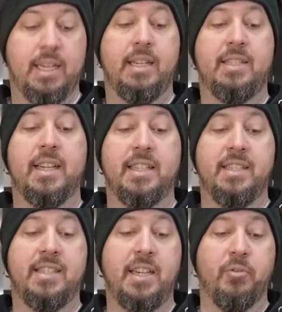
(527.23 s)
he's got
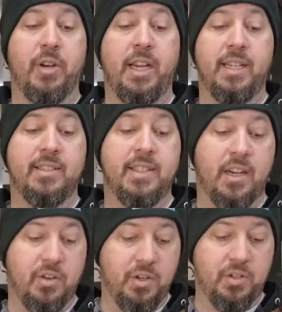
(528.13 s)
these D-rings that
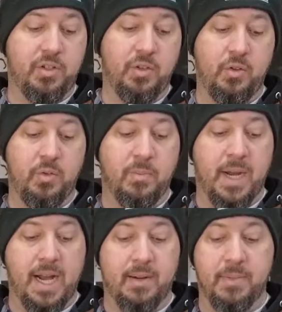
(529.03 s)
hook to the
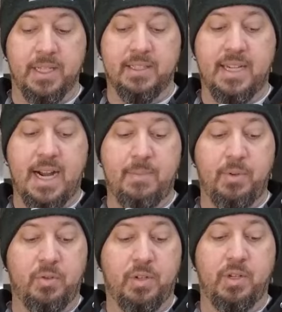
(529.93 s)
bottom and the top.
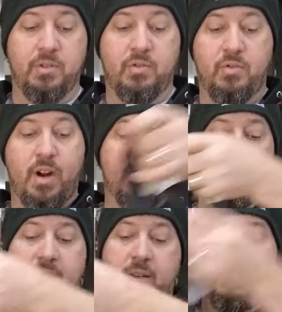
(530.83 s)
You can cross
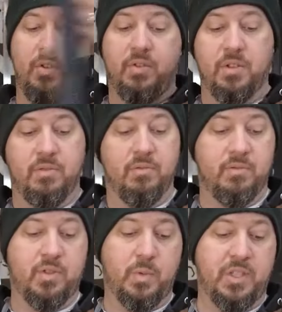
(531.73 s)
them, you can
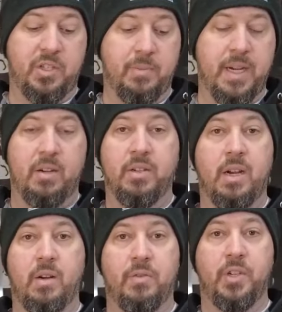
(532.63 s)
switch them out
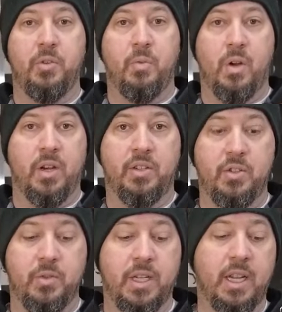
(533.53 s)
however you want to
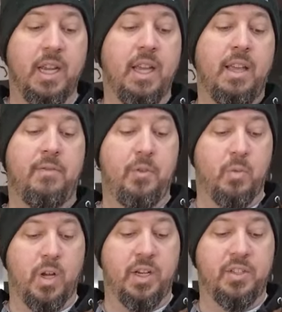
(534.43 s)
do it. If you
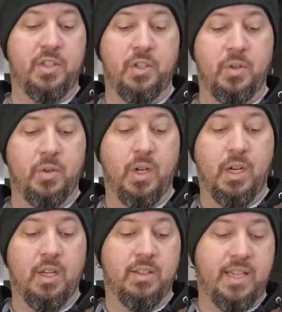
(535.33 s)
wanted to
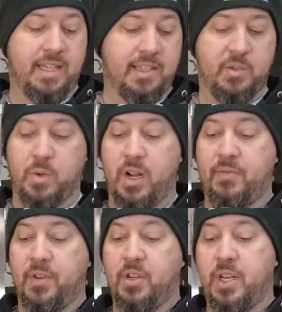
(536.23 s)
take this one
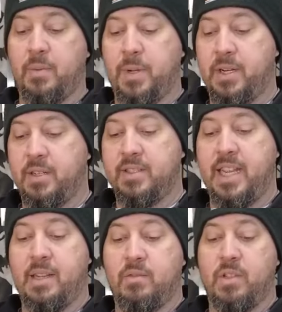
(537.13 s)
off and hook it up here and
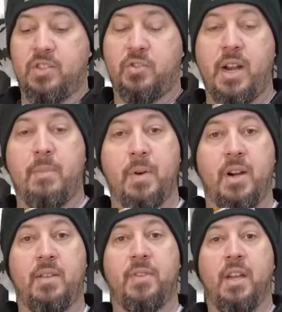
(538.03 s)
take this strap
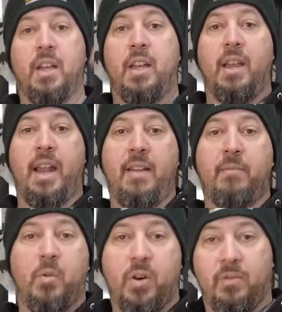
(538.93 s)
off and have
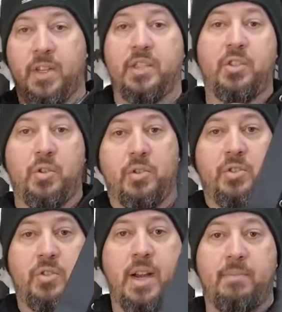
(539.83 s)
more of like a shoulder
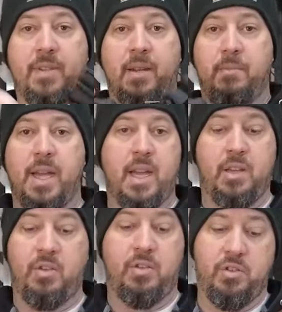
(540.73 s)
strap type bag,
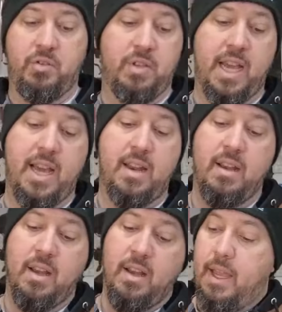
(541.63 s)
you do that.
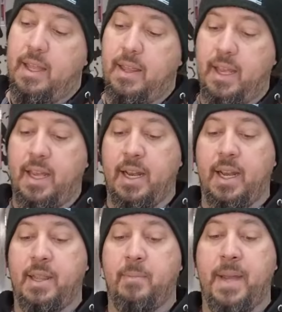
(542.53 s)
And then
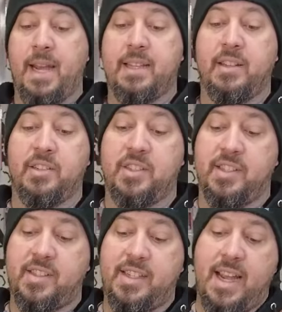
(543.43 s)
on the back, there's the
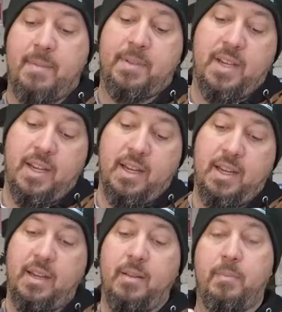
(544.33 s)
snapped
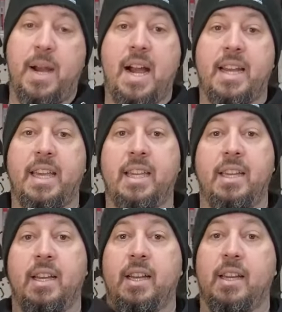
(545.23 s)
pocket
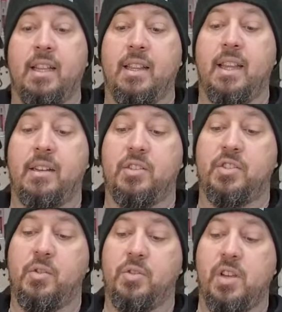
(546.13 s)
that
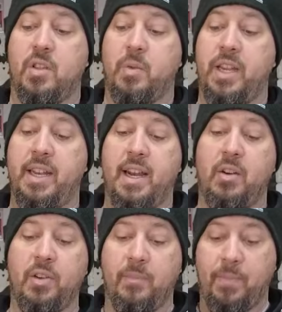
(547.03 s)
just goes all the way
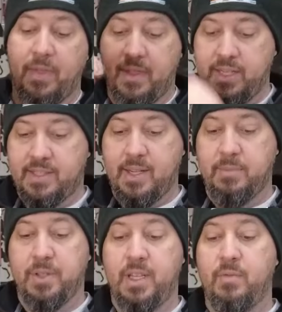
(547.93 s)
down. This, I
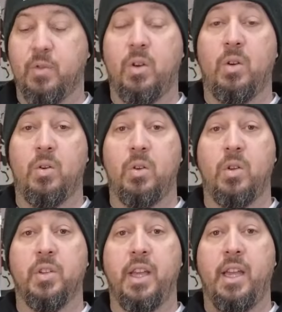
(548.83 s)
believe, will
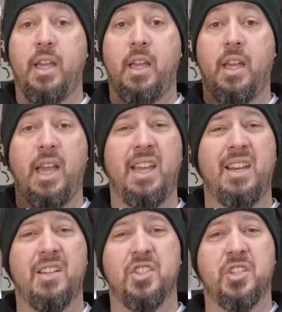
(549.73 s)
hold a
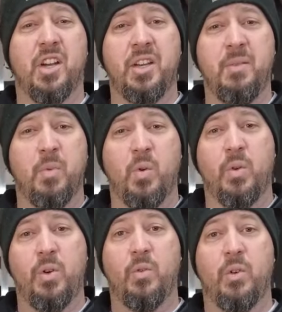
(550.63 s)
8-inch cutting
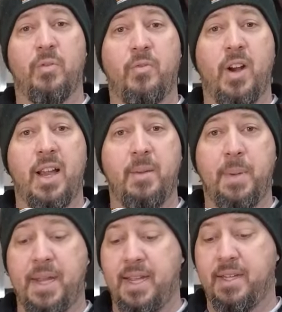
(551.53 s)
board or frying
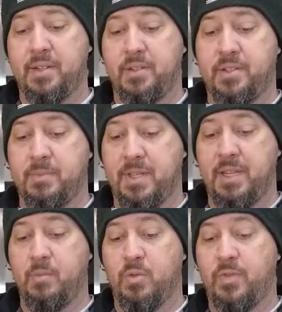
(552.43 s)
pan or
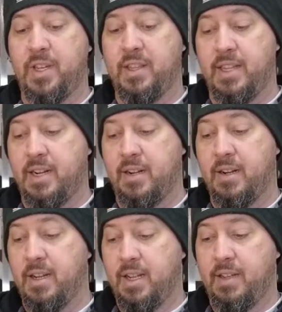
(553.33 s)
something will fit in there,
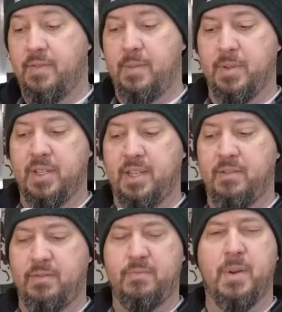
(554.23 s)
if
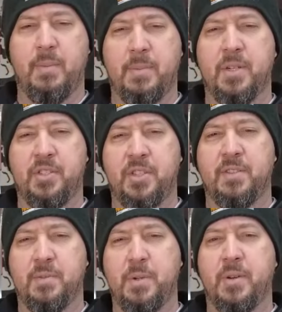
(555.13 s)
my memory
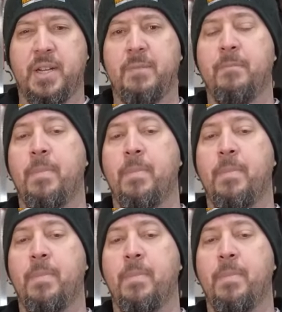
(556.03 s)
serves me right.